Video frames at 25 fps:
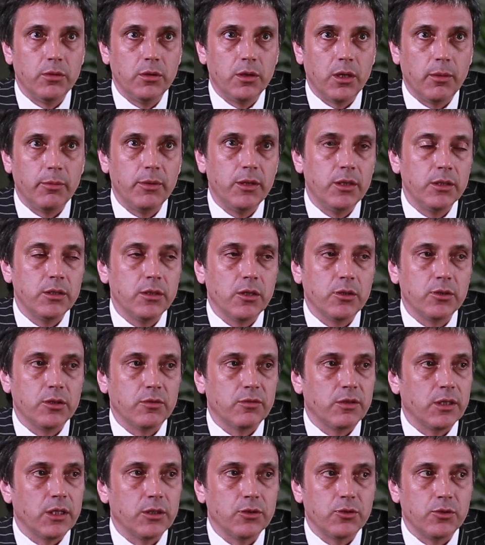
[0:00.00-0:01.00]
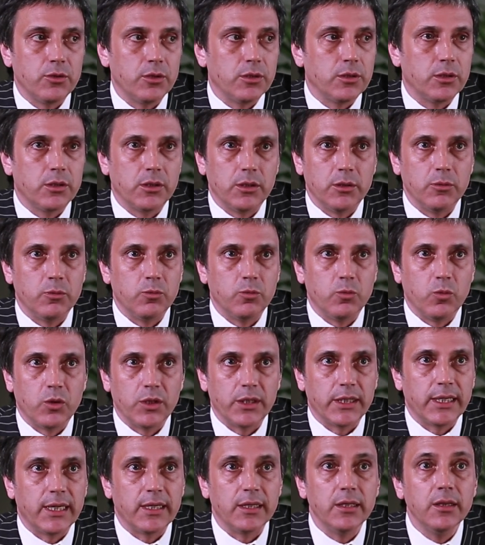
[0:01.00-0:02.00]
I mean, there's lots of countries going to want
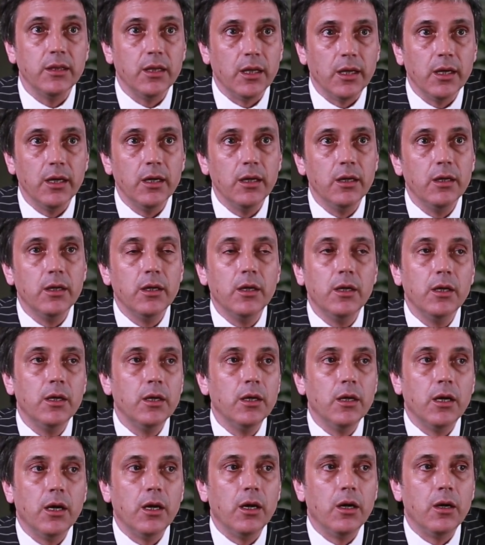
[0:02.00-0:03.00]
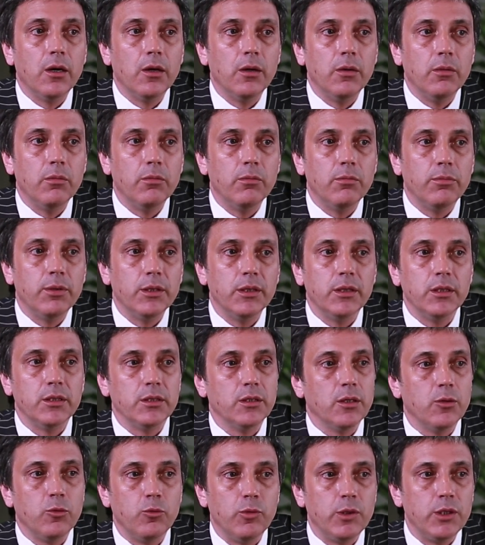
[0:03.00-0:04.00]
to get in there, but there's
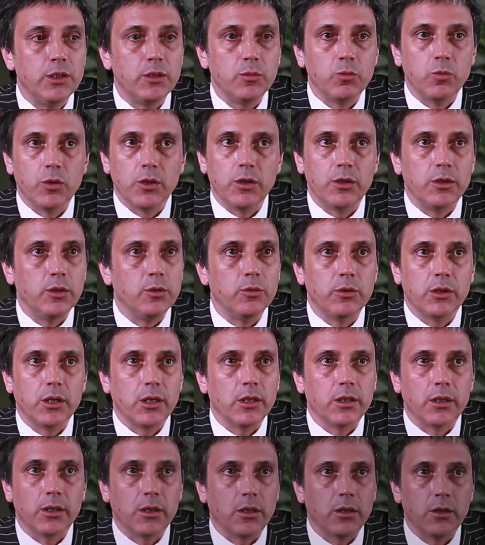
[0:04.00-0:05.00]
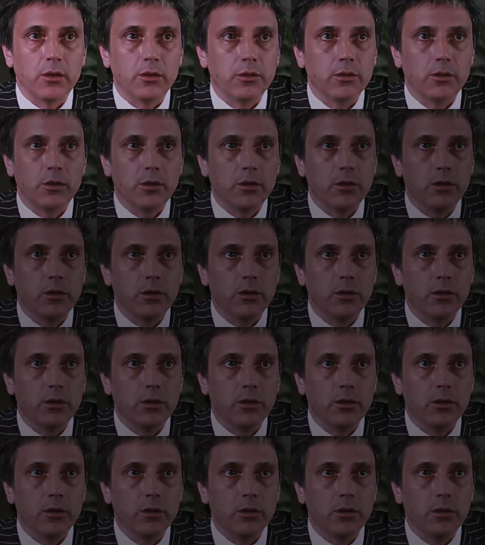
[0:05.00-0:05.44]
no reason why the UK can't.